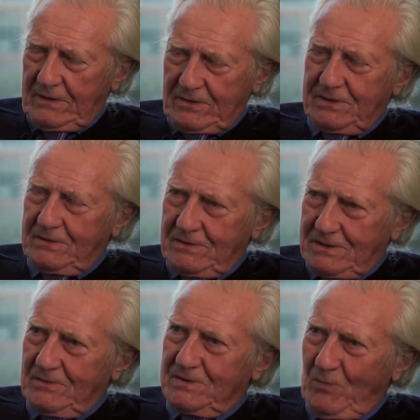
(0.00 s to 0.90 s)
incident
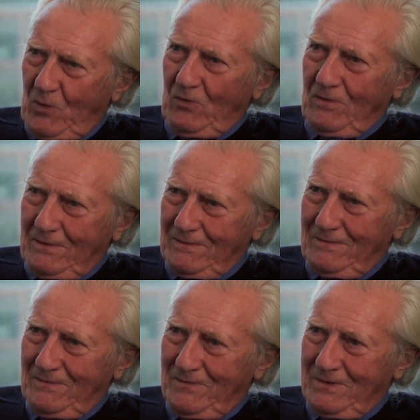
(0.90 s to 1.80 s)
so small,
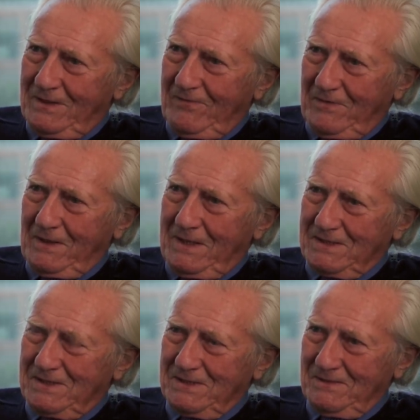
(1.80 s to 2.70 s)
but
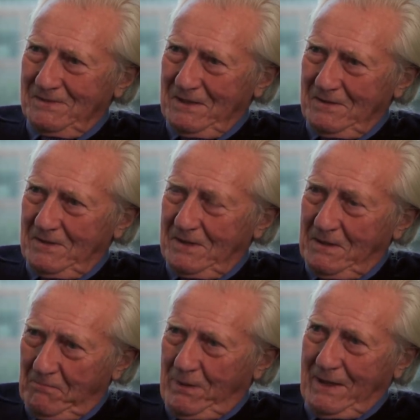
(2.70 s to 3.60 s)
nevertheless
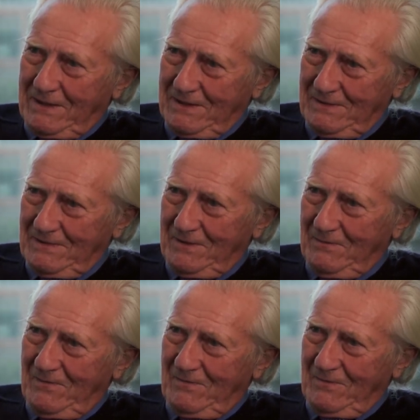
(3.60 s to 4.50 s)
the impact
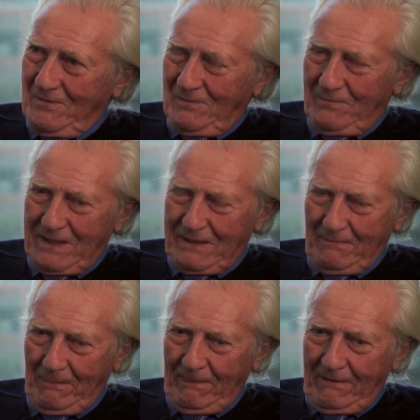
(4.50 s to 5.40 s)
on me,
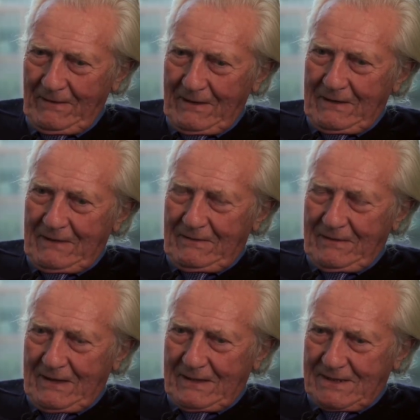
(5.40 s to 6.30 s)

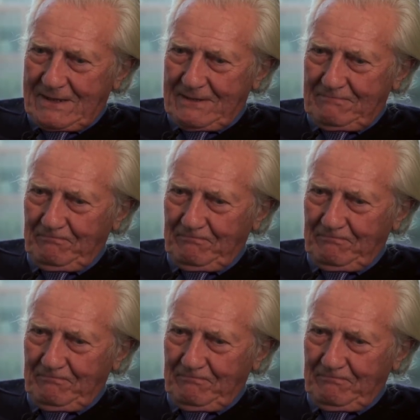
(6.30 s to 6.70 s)
that